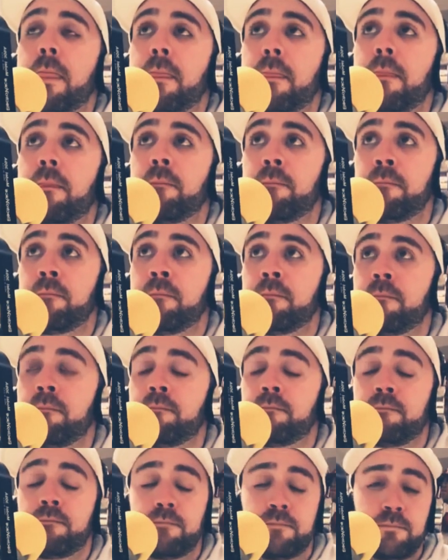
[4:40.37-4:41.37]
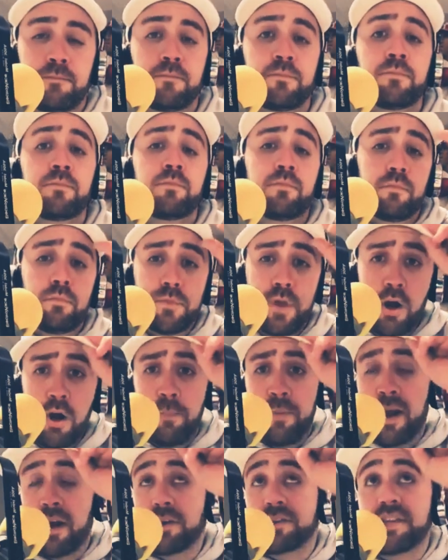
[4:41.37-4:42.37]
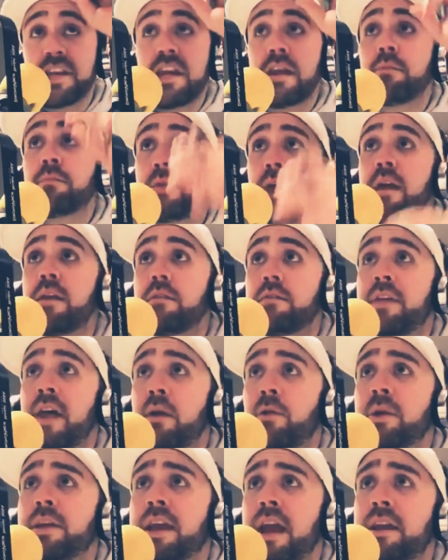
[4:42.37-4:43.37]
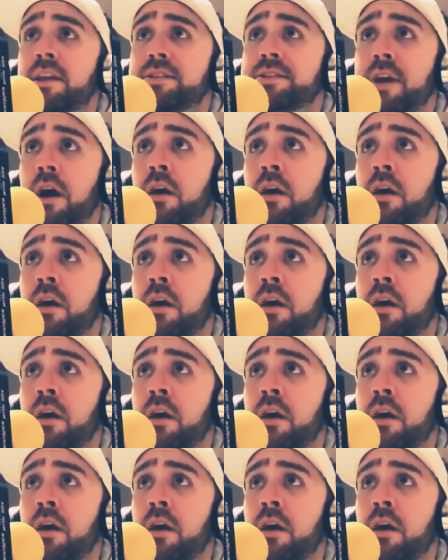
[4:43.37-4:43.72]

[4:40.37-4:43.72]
They're a better team. They would get it done.